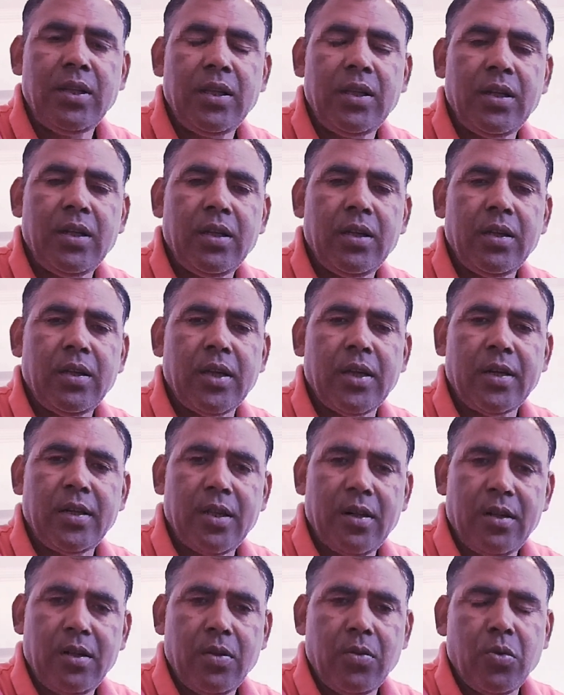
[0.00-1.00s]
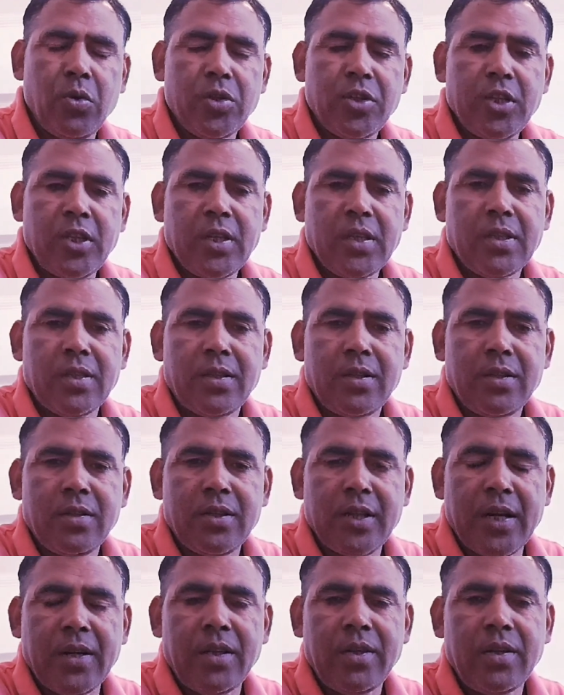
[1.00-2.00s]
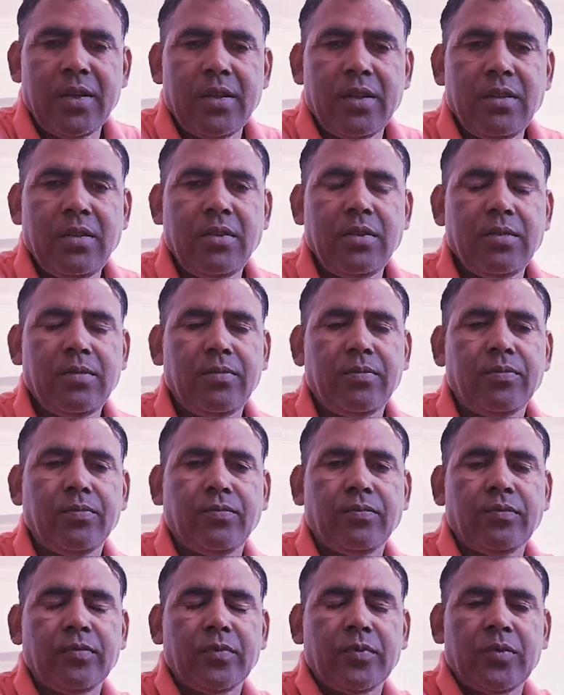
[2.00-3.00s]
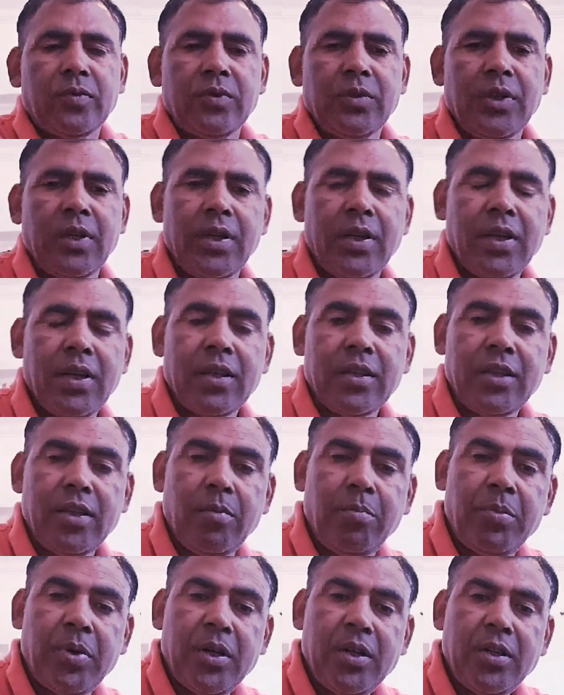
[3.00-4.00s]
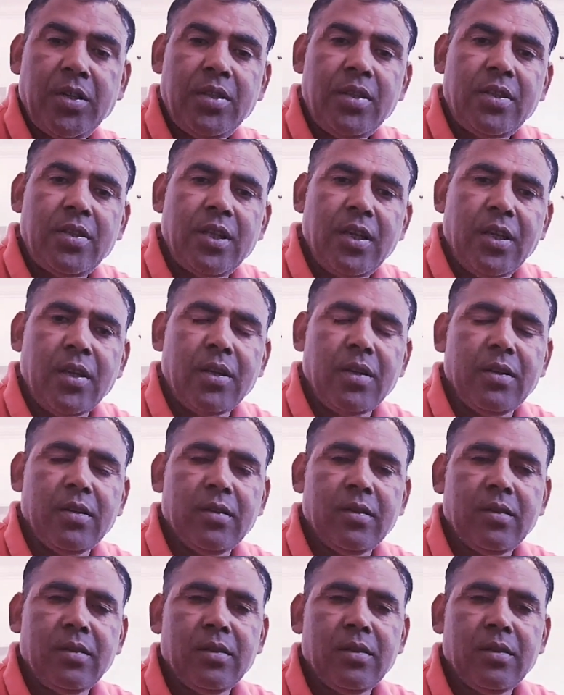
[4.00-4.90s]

they enter the coaching centers, the first thing